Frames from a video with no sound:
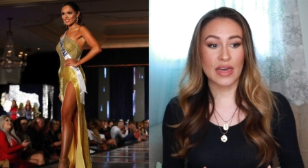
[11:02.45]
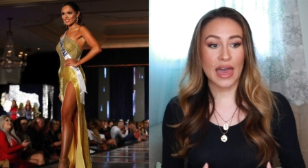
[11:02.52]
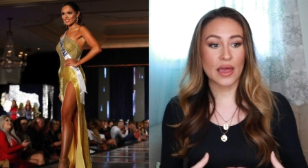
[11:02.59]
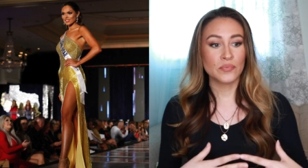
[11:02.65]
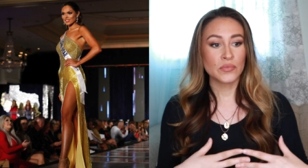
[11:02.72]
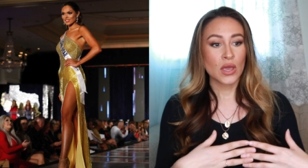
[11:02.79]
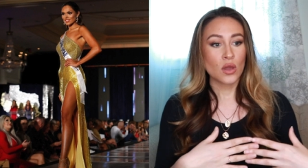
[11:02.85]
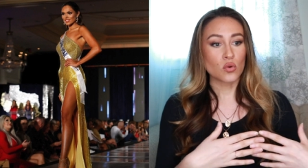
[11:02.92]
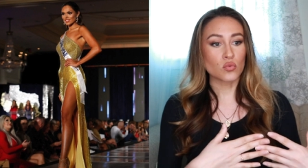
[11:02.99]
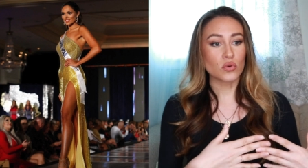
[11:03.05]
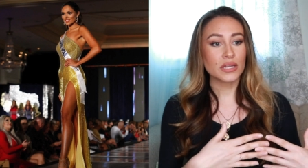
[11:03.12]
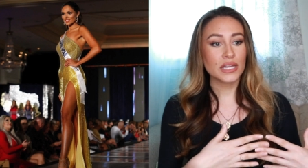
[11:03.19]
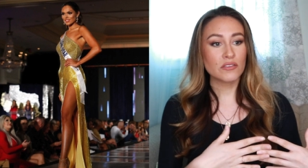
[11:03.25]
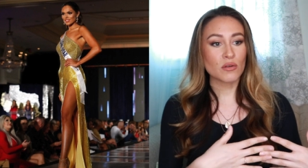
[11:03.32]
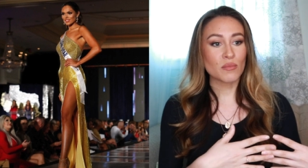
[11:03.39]
that
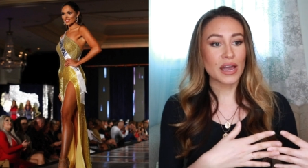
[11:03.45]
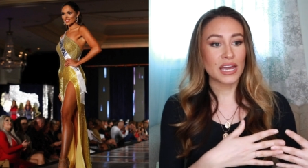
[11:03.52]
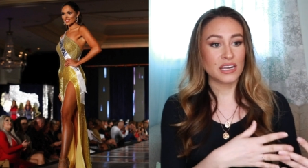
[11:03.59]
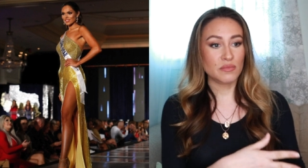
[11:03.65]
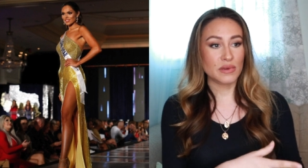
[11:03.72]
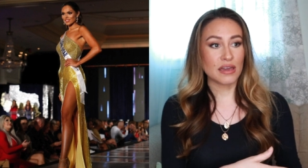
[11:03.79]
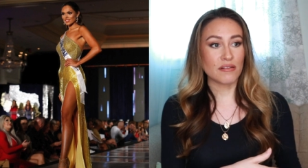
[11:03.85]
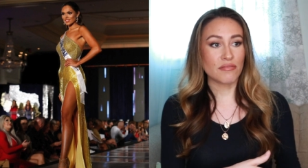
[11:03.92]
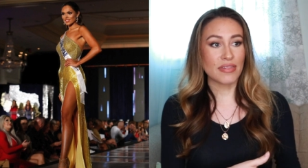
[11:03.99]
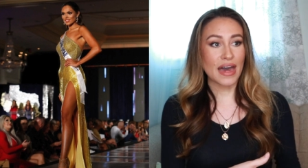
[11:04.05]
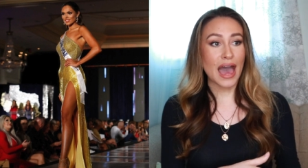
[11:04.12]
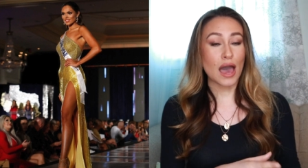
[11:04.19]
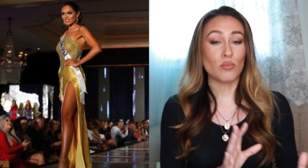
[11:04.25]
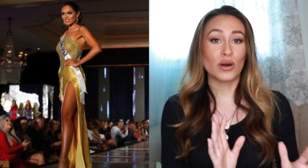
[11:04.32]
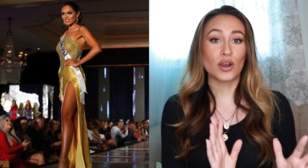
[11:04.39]
really reminded me of
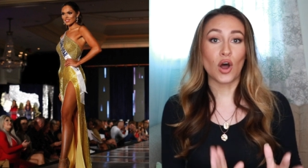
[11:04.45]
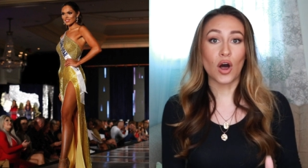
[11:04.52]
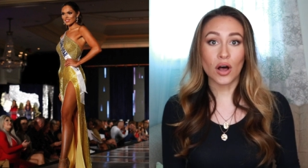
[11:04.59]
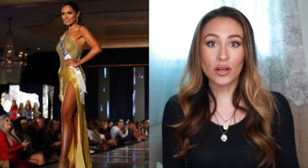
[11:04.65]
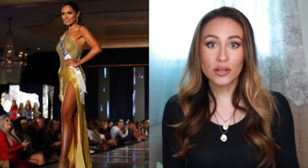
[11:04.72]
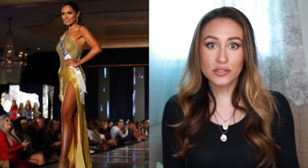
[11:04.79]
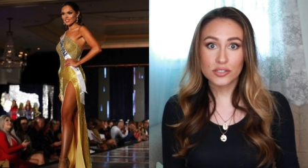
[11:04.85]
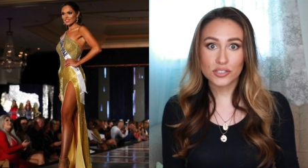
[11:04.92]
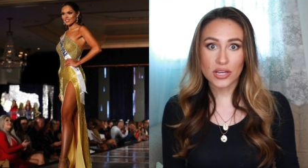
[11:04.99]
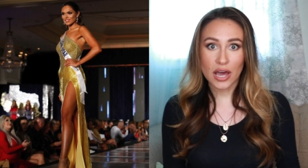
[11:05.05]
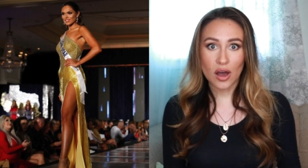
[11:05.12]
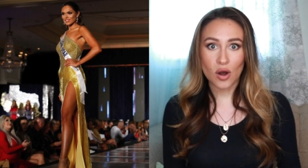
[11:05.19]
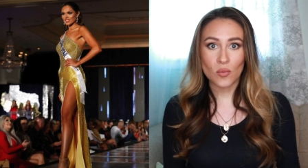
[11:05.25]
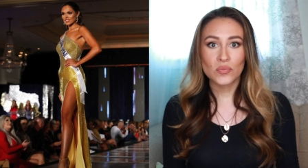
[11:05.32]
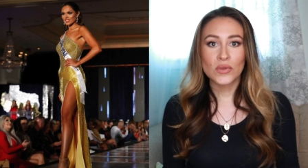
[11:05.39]
that, but
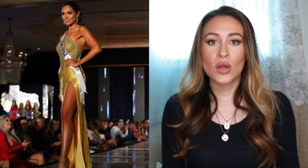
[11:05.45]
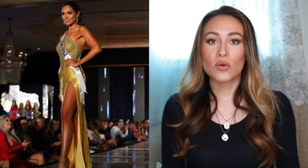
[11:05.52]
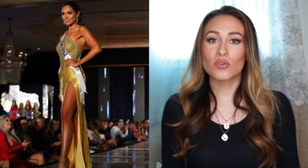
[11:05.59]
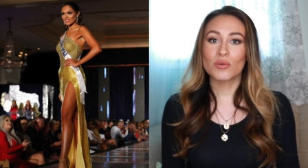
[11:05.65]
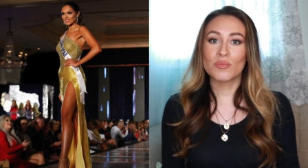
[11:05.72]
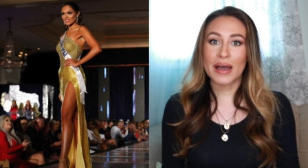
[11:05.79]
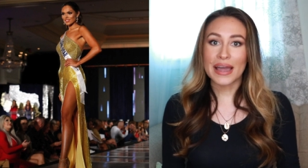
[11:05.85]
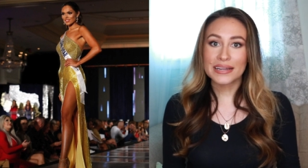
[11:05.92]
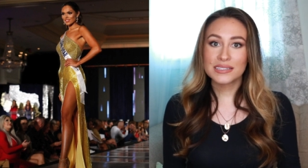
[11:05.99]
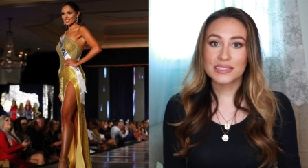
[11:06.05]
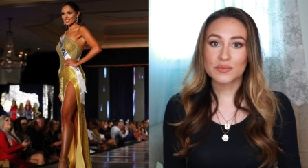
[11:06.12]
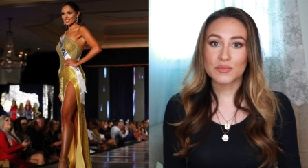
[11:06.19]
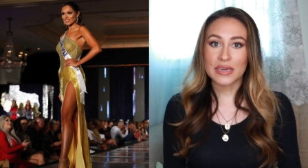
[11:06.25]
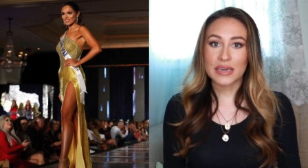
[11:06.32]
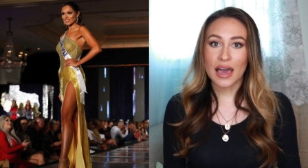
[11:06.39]
also
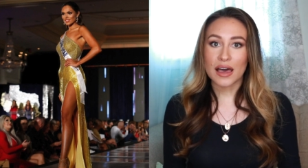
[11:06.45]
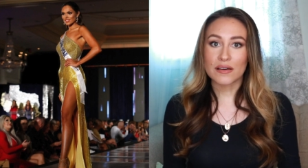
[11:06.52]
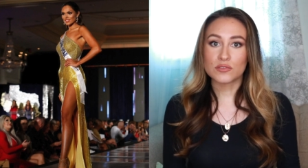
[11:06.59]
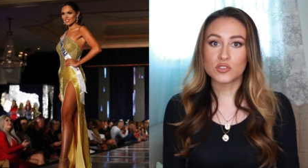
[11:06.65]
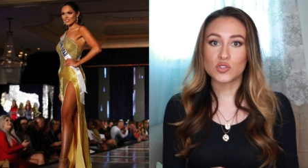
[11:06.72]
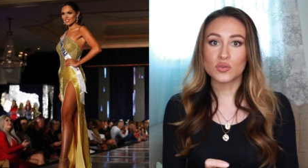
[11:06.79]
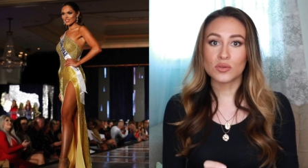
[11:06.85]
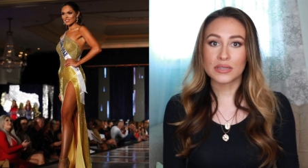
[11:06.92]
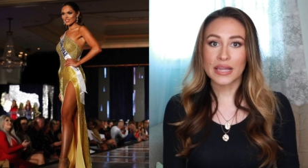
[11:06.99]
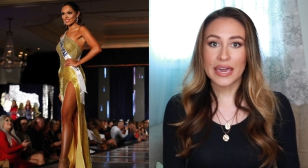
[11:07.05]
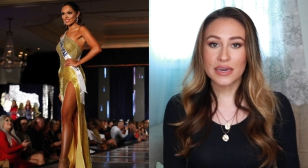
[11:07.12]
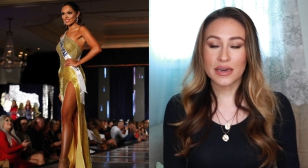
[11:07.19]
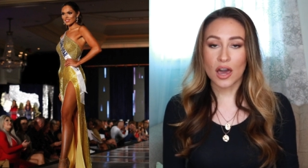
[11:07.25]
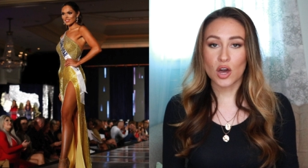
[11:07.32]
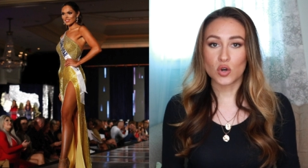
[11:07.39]
reminds me of
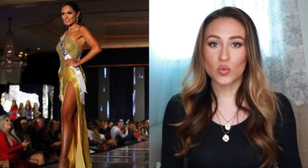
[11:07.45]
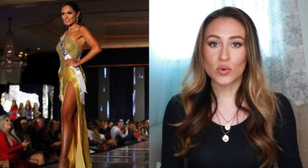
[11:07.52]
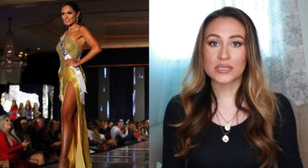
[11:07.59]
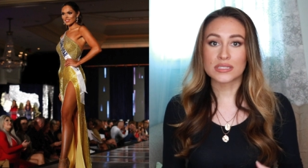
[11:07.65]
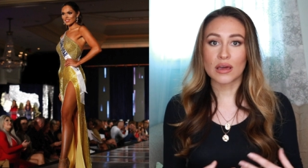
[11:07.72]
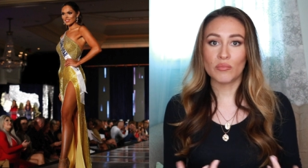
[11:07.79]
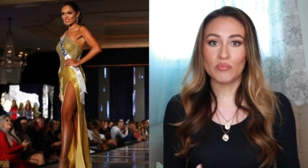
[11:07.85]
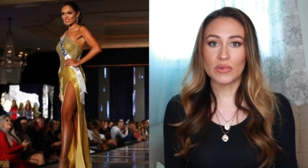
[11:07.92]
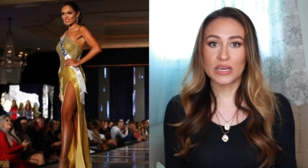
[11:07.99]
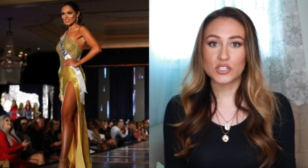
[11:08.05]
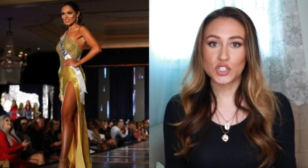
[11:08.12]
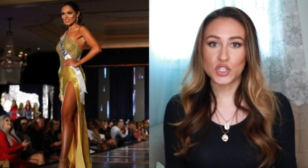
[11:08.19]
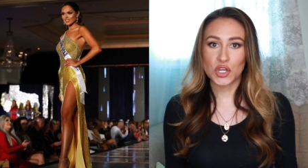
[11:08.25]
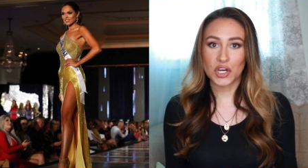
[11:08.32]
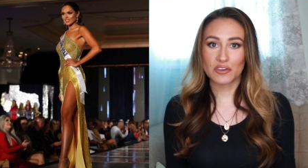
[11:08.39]
Zuleyka, who was
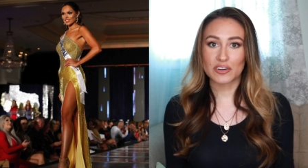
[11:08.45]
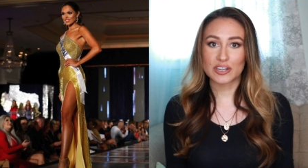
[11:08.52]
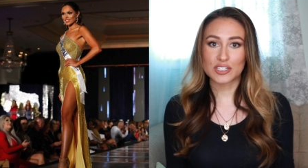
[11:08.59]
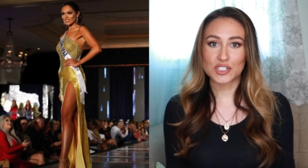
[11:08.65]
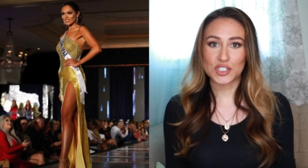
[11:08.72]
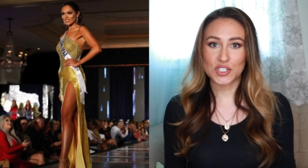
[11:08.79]
Miss Universe